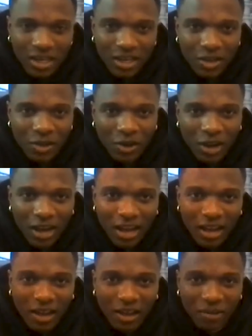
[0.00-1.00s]
you know,
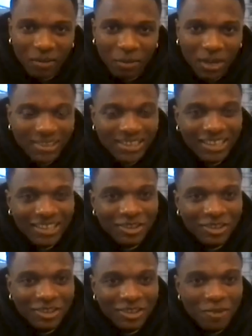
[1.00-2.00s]
my second
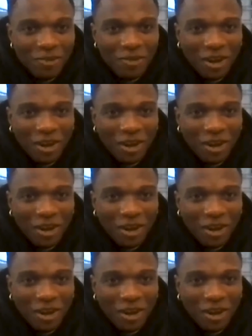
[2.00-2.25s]
son, I don't